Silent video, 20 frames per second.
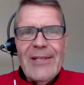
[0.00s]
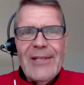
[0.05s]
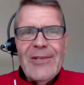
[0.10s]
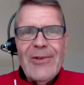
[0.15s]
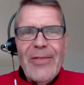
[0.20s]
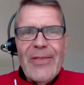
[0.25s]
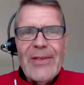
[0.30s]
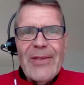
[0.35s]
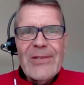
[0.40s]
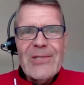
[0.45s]

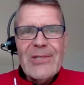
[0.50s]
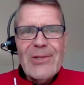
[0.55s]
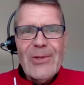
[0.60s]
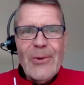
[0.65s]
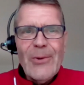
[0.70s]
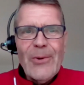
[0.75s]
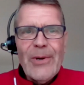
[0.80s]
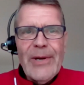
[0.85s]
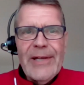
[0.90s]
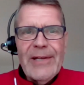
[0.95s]
to this
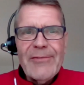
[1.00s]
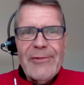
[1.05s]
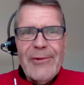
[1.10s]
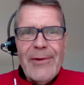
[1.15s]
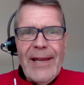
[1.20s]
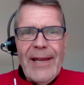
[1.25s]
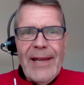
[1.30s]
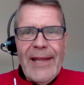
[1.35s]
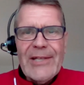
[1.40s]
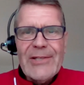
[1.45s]
story of
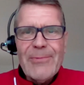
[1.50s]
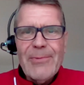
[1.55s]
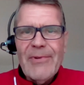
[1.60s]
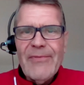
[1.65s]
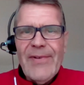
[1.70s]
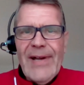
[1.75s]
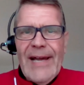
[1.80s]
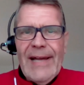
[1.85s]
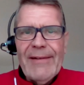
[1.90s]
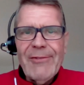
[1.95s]
Great Lakes
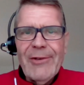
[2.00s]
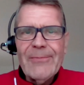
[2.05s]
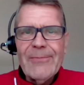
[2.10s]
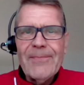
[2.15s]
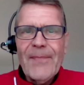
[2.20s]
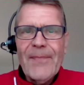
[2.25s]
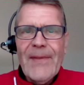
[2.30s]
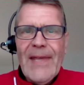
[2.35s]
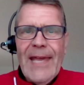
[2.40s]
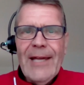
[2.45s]
Revival.
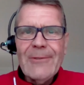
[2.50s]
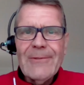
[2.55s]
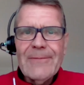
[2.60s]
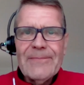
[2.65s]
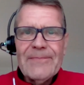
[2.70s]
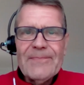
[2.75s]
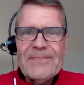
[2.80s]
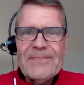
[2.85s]
Gail?